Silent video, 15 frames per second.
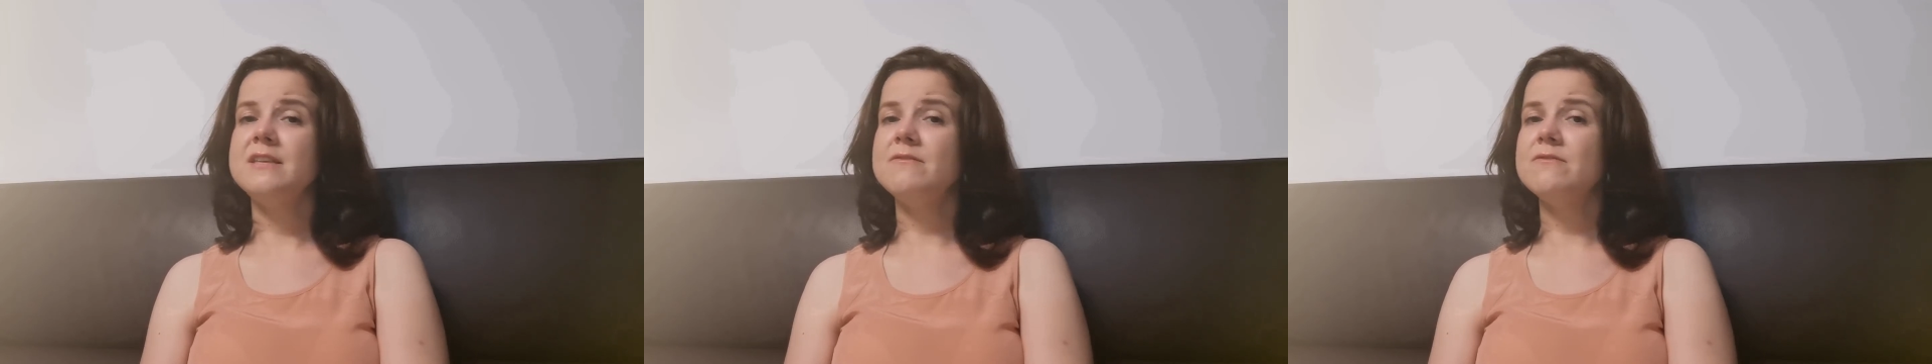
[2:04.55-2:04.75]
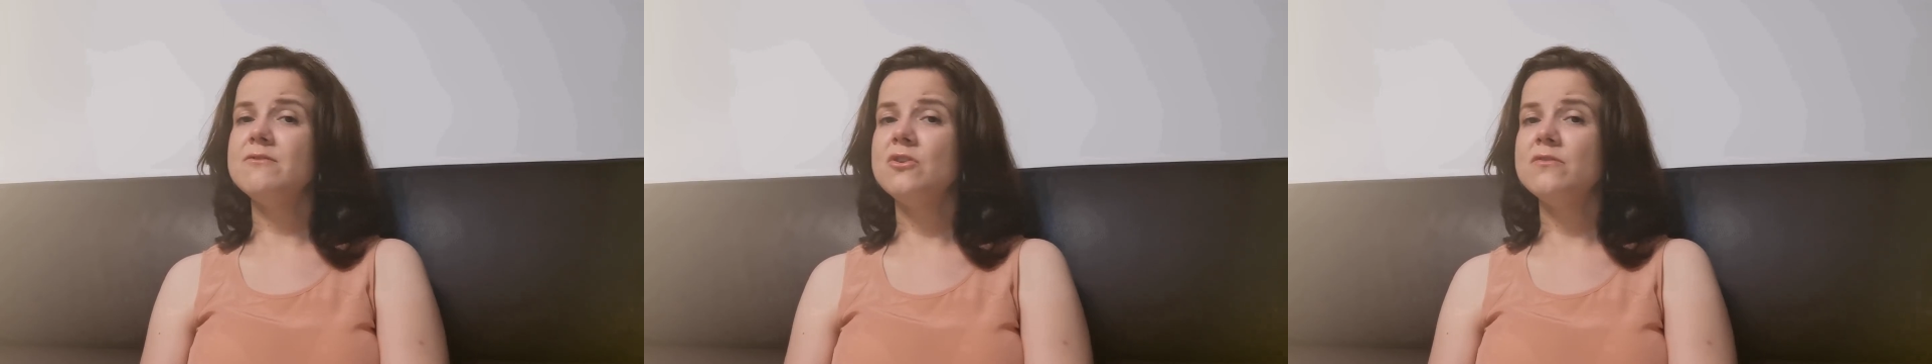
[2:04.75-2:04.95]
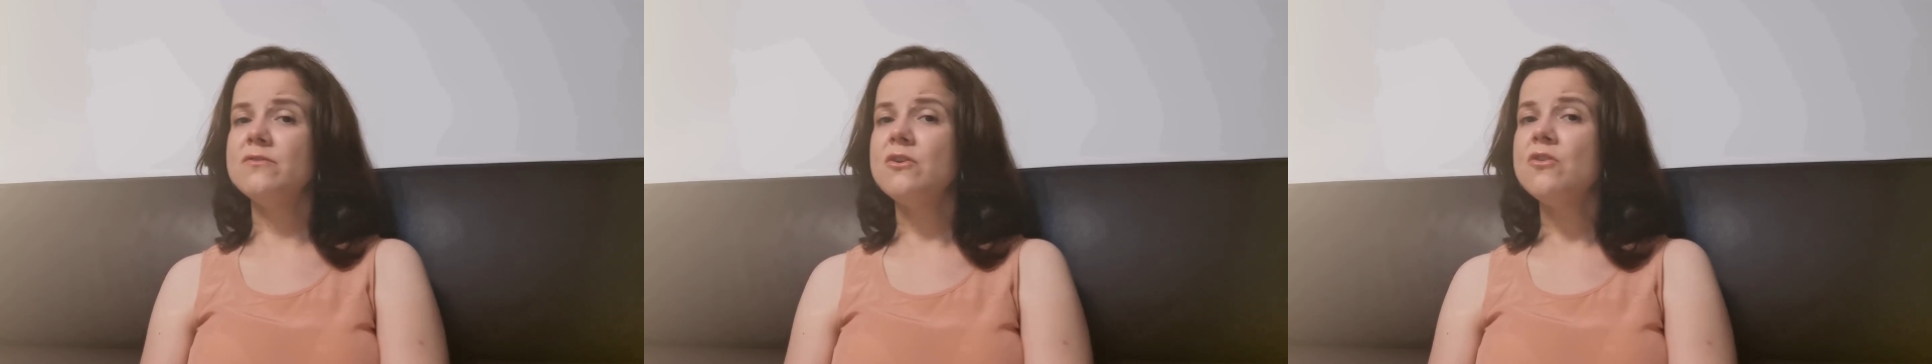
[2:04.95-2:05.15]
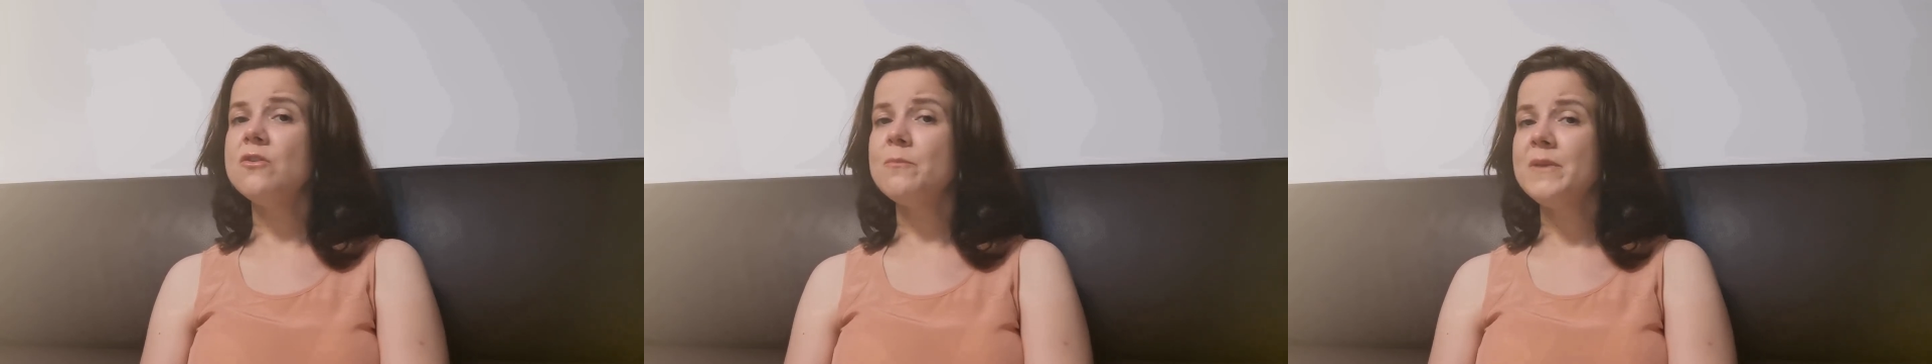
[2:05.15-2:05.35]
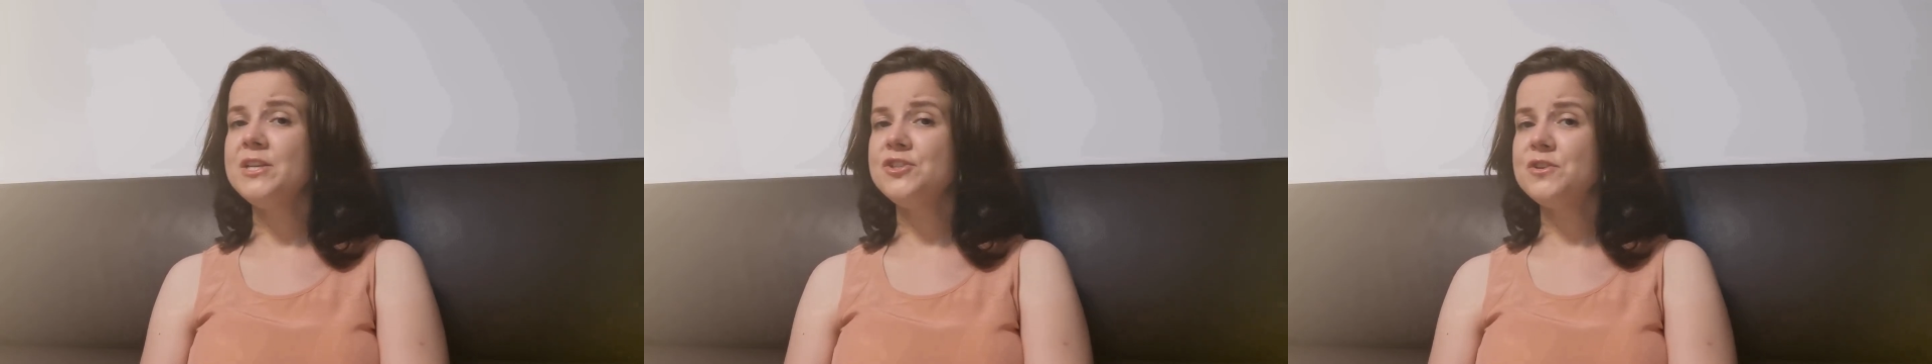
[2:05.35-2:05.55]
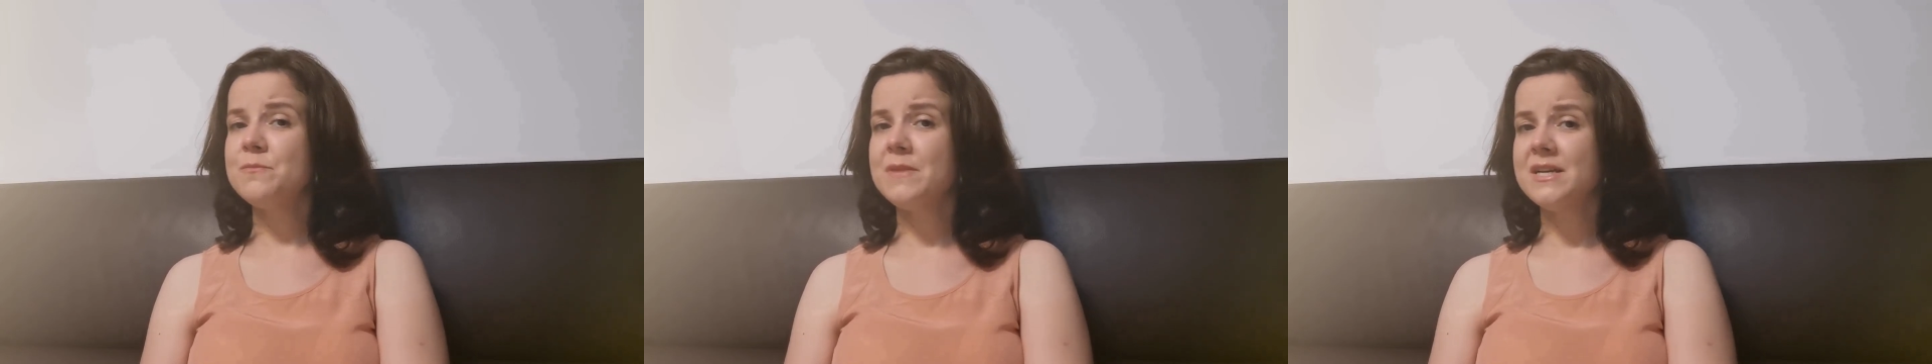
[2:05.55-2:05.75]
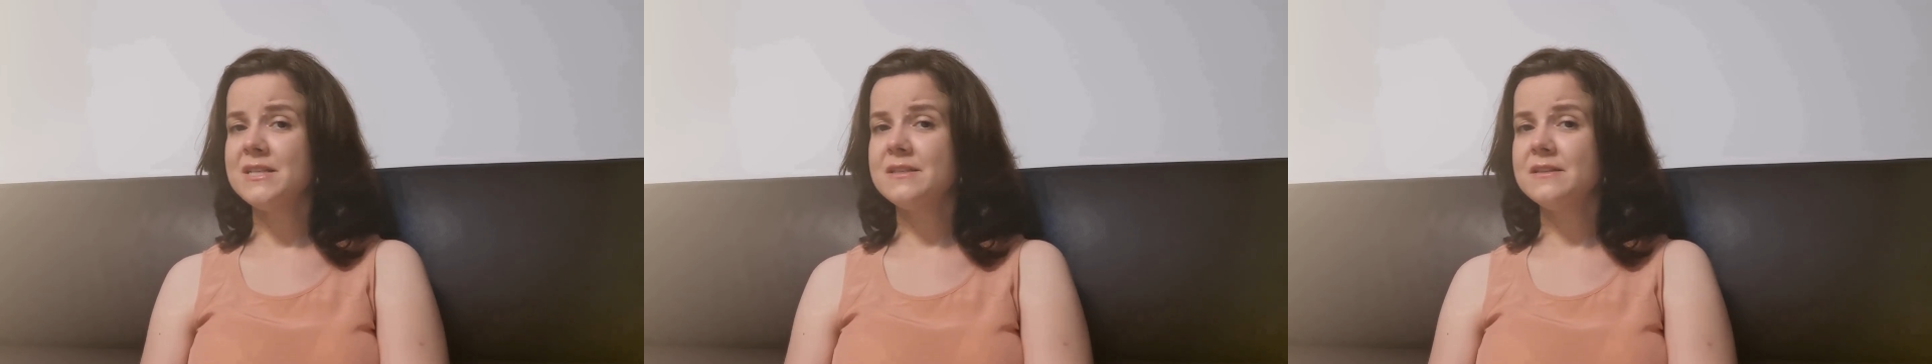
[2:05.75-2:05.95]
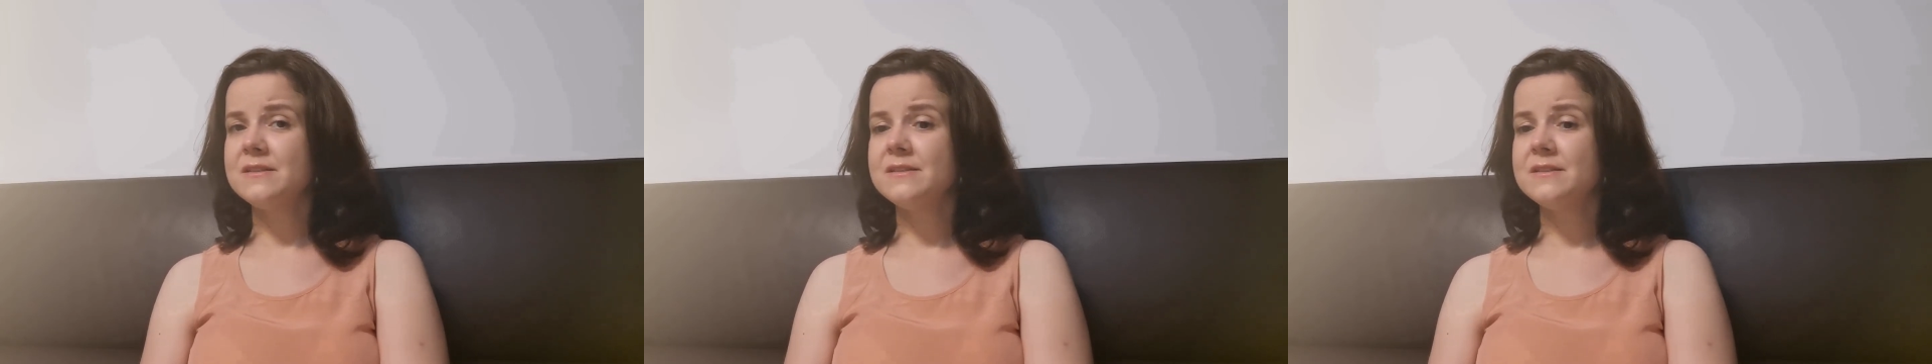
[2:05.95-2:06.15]
that involve all major
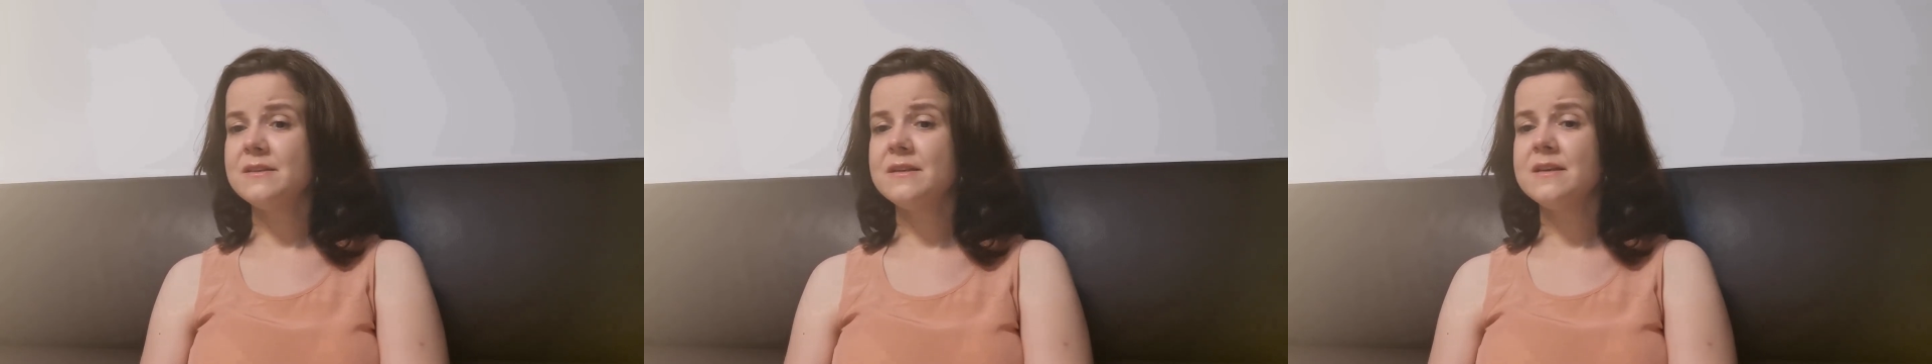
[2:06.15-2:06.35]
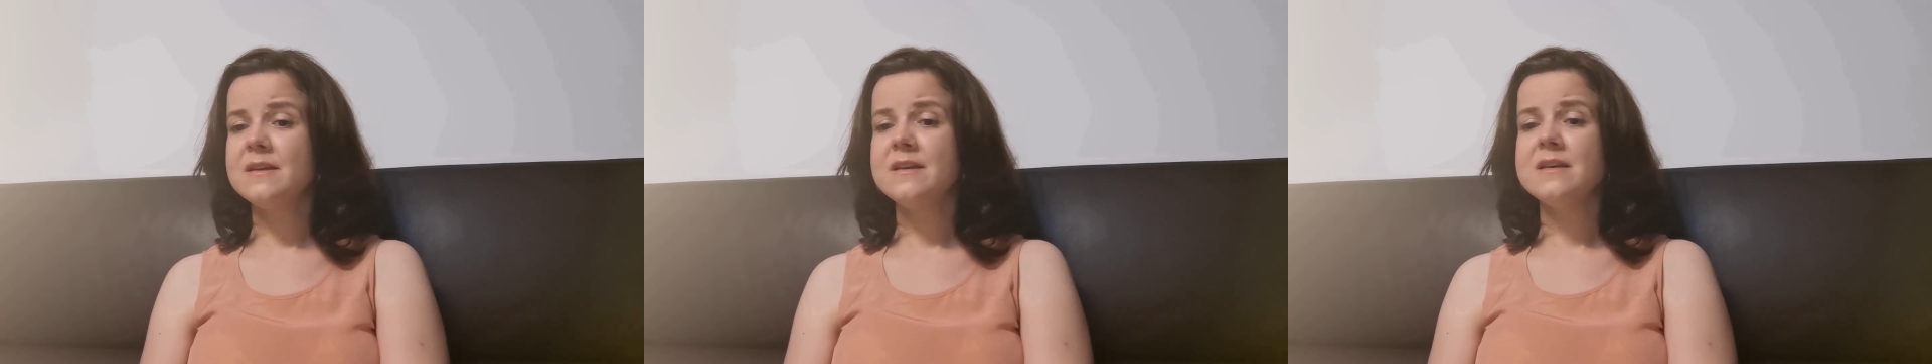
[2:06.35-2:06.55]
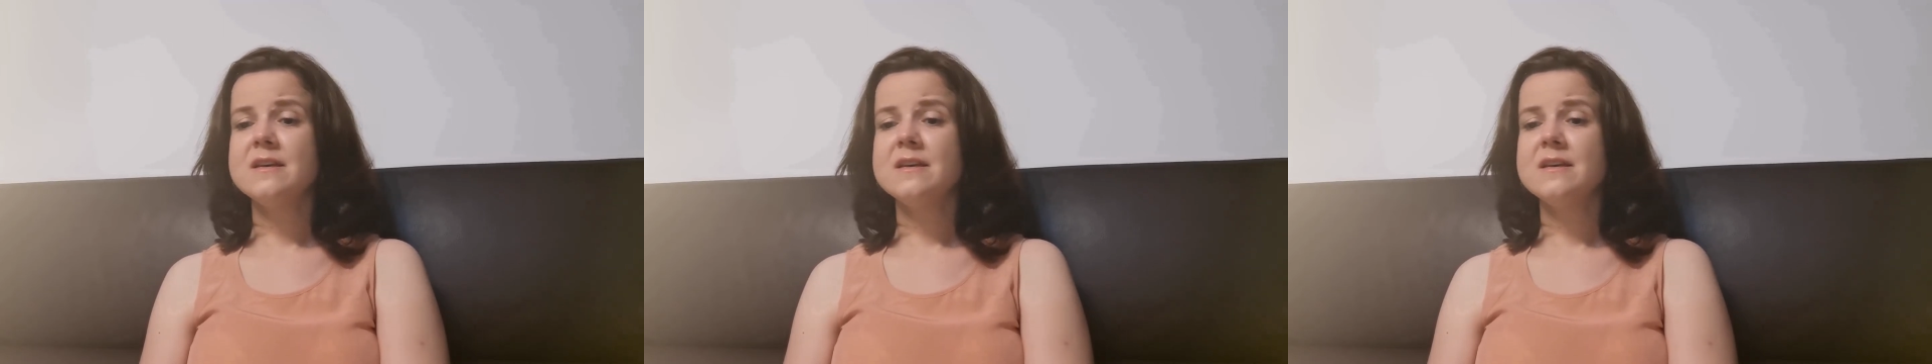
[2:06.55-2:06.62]
muscles